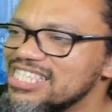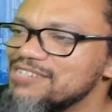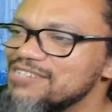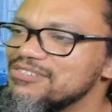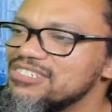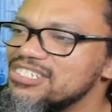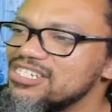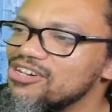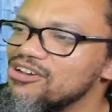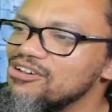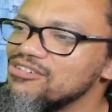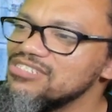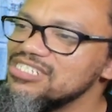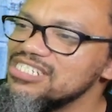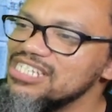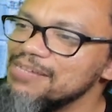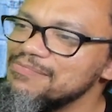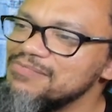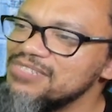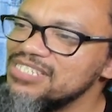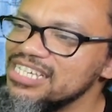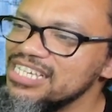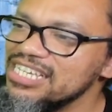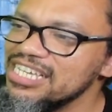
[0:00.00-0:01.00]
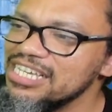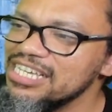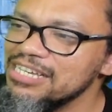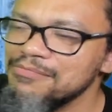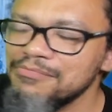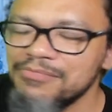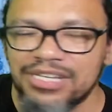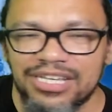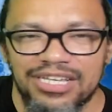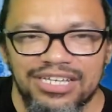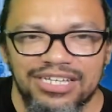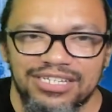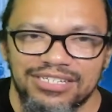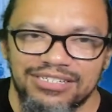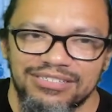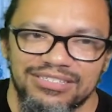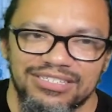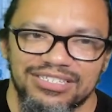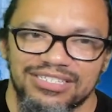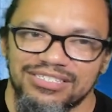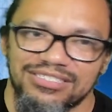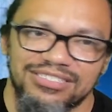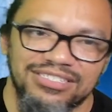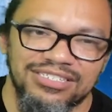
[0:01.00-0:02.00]
when she holds it up to him,
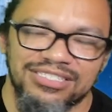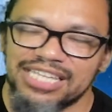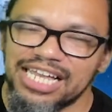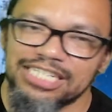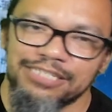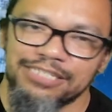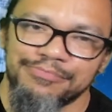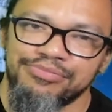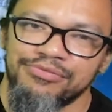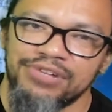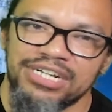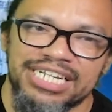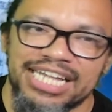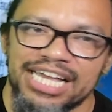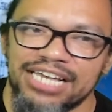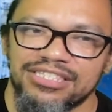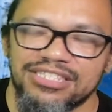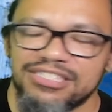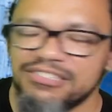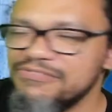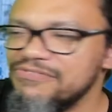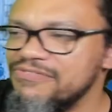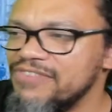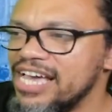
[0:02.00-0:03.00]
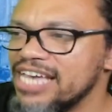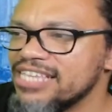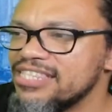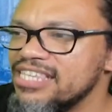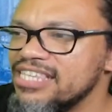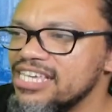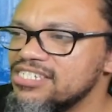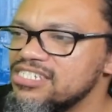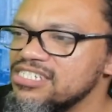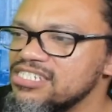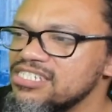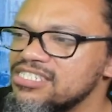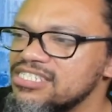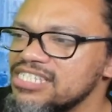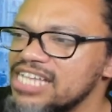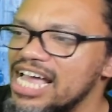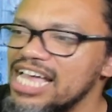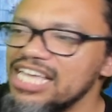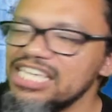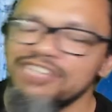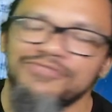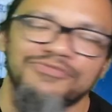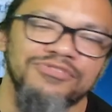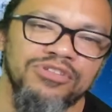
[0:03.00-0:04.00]
just got to point out the fact that she's
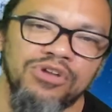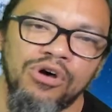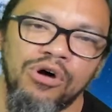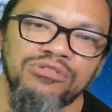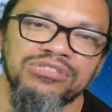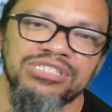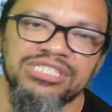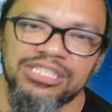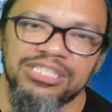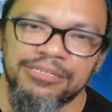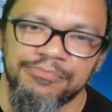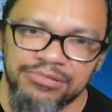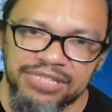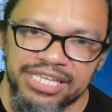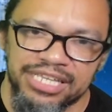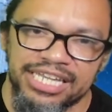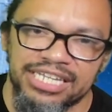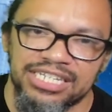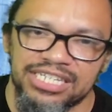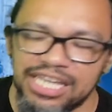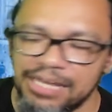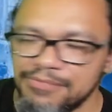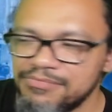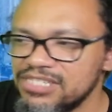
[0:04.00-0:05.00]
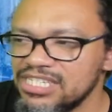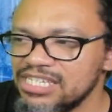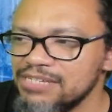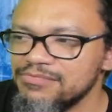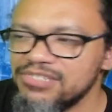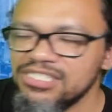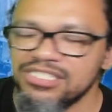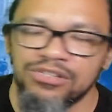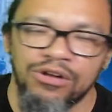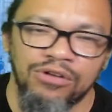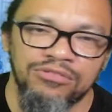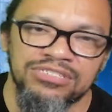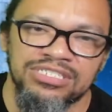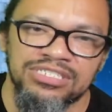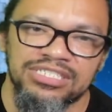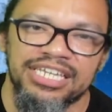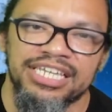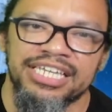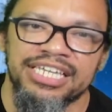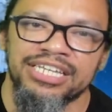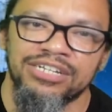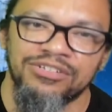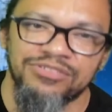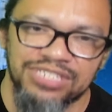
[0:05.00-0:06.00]
not even holding the blade up to him. She's holding the
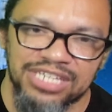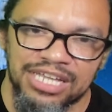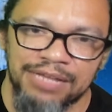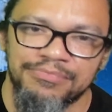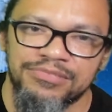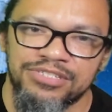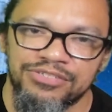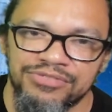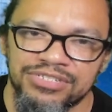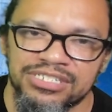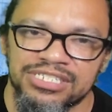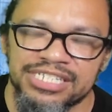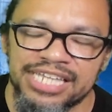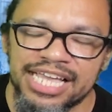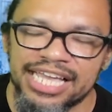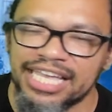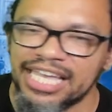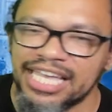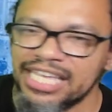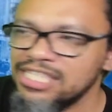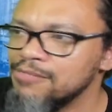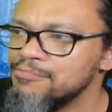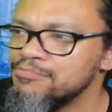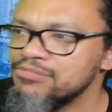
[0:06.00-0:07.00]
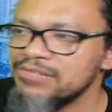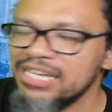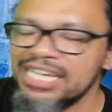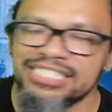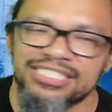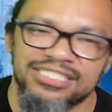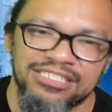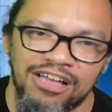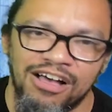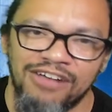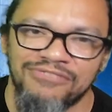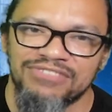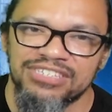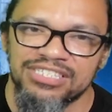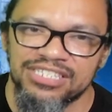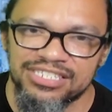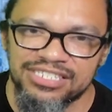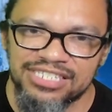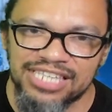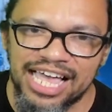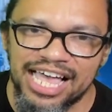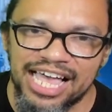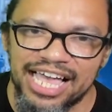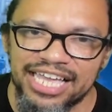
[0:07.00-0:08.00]
hilt up to his neck and the blade is off to the
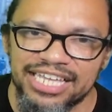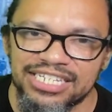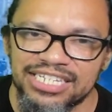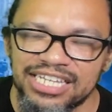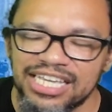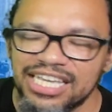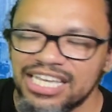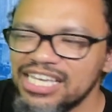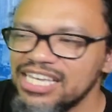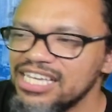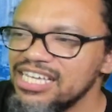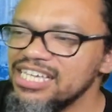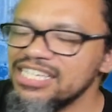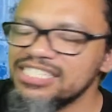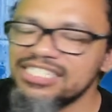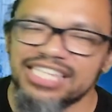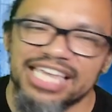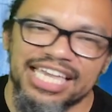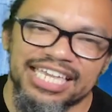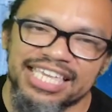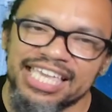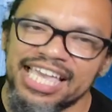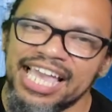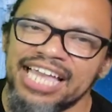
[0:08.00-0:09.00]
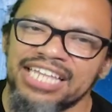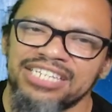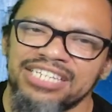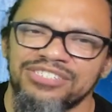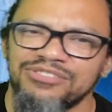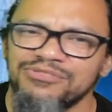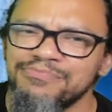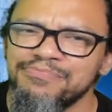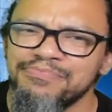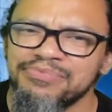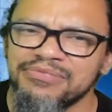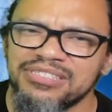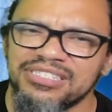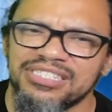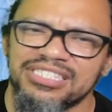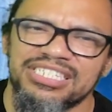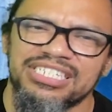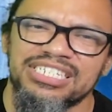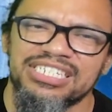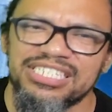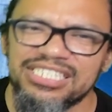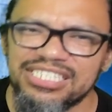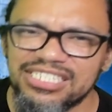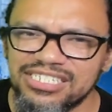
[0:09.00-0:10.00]
side. It's can you
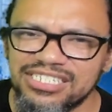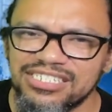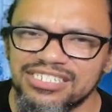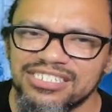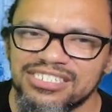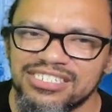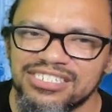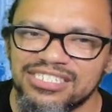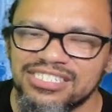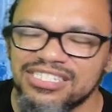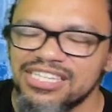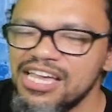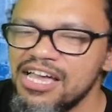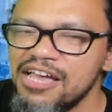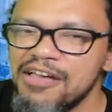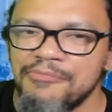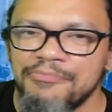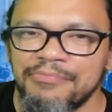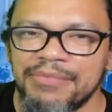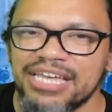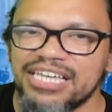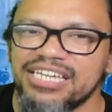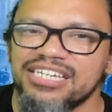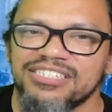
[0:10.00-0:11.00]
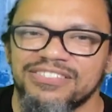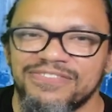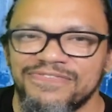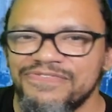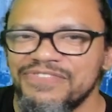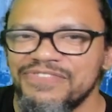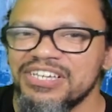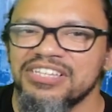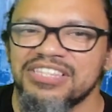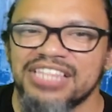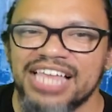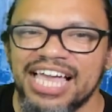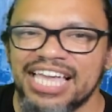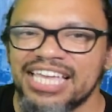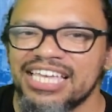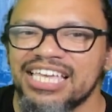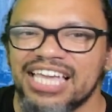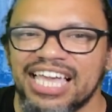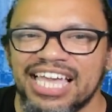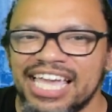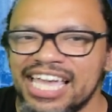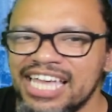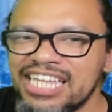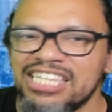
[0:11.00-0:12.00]
please make us feel like
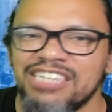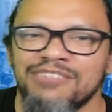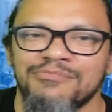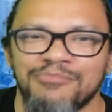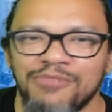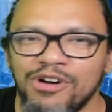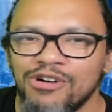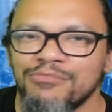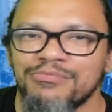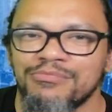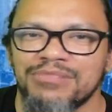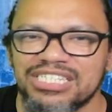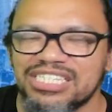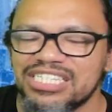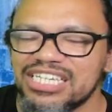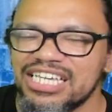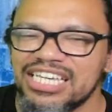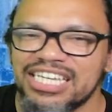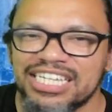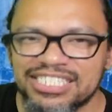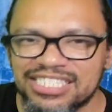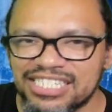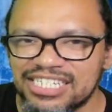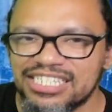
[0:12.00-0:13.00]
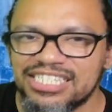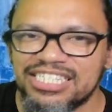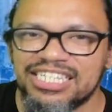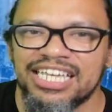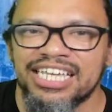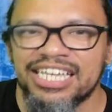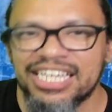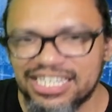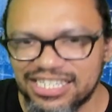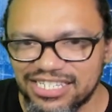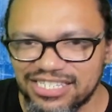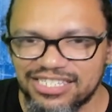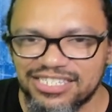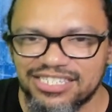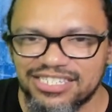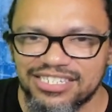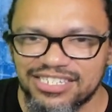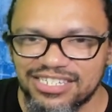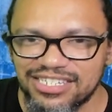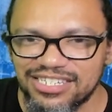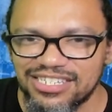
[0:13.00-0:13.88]
any moment is intense?